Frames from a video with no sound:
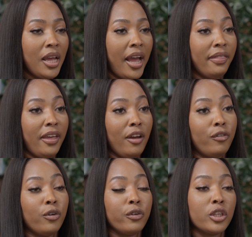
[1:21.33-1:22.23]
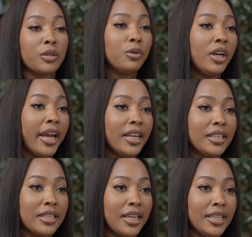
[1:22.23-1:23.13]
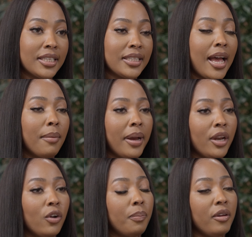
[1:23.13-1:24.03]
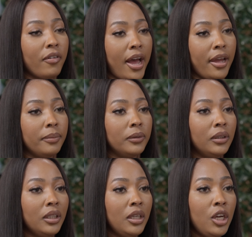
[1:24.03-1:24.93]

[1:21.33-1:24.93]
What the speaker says: And therefore for smaller entities, that might not be viable.